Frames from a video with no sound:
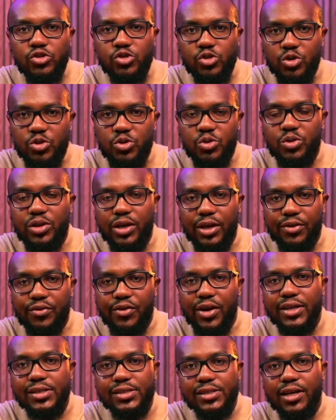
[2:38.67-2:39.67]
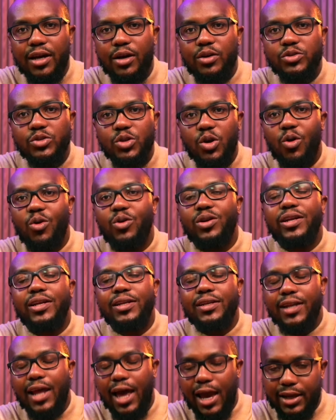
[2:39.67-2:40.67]
so you can rent it out on
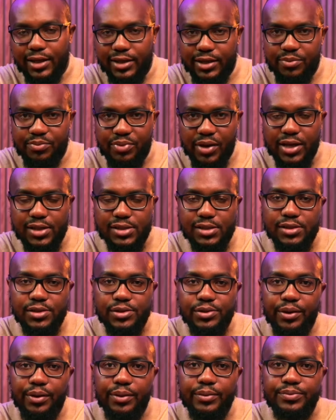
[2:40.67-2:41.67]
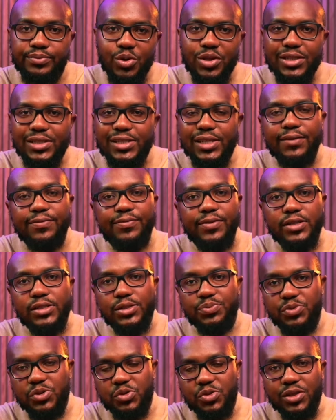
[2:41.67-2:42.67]
a nightly basis. So the
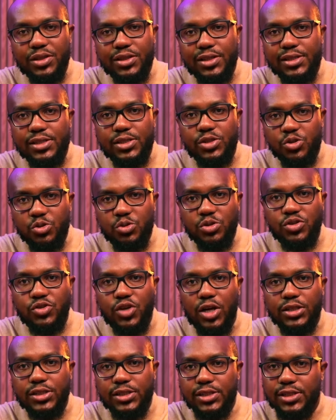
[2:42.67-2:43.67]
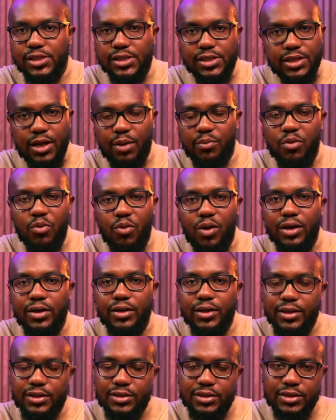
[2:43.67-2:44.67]
difference between these two strategies, number
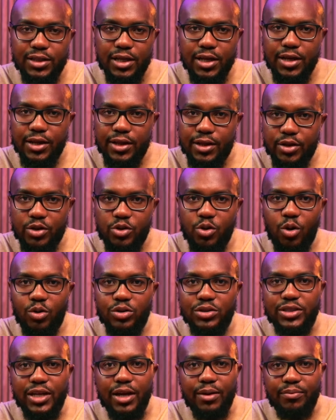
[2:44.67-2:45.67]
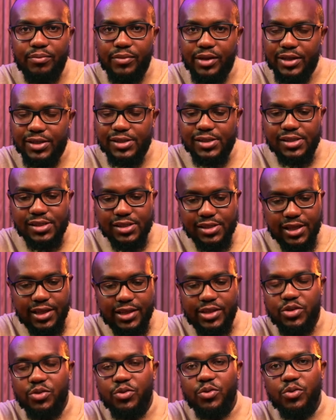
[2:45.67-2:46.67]
one is long-term is
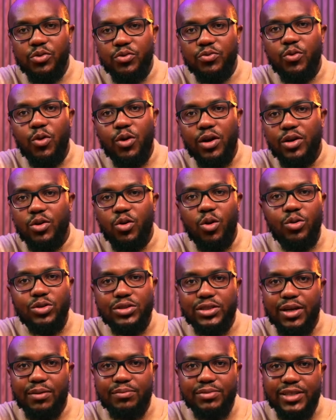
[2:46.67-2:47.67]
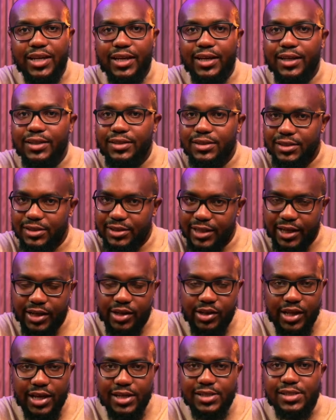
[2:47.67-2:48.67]
you've got a long-term tenant,
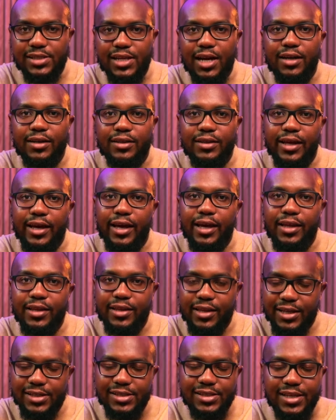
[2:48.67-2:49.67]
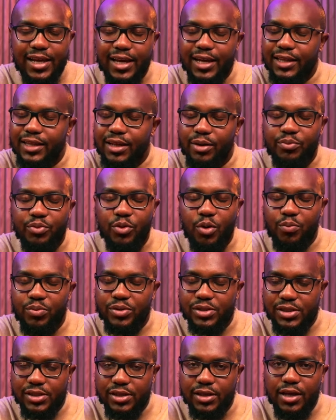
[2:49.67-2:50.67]
they're stuck there, they stay in the
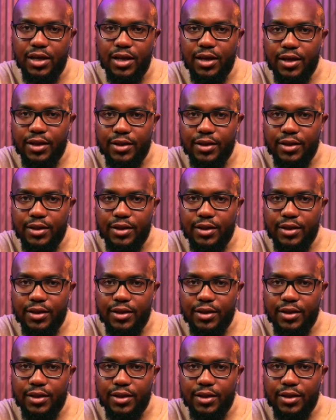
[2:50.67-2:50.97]
property,